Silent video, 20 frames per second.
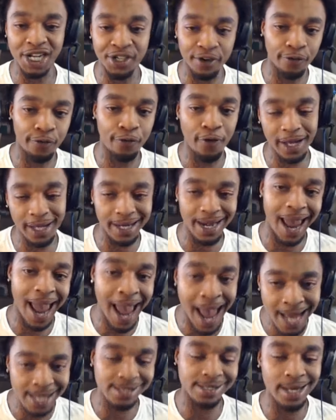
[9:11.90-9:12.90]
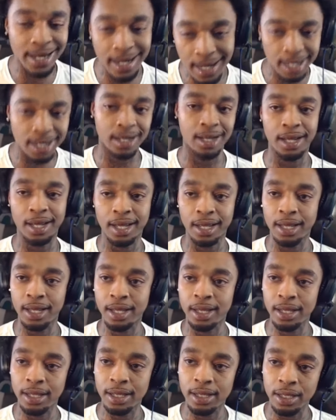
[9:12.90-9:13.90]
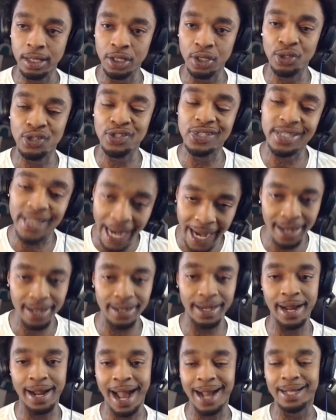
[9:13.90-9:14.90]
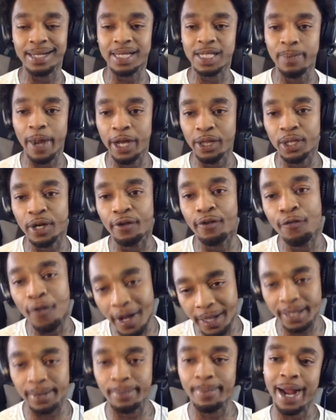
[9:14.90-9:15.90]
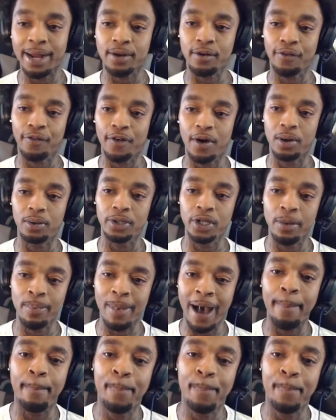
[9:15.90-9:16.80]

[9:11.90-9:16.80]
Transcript: your fucking ass, nigga. You stink, nigga. I can smell you through the fucking microphone. You my